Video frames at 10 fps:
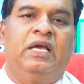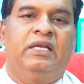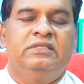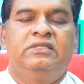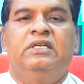
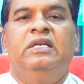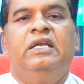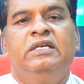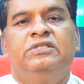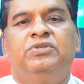hence
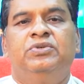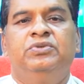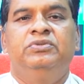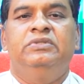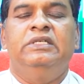leads
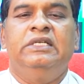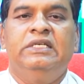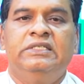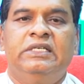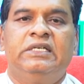to
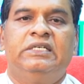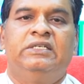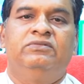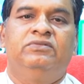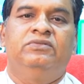
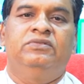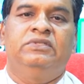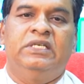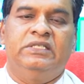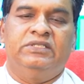degenerative
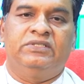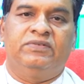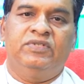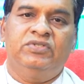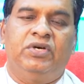changes
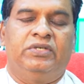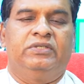of the joint.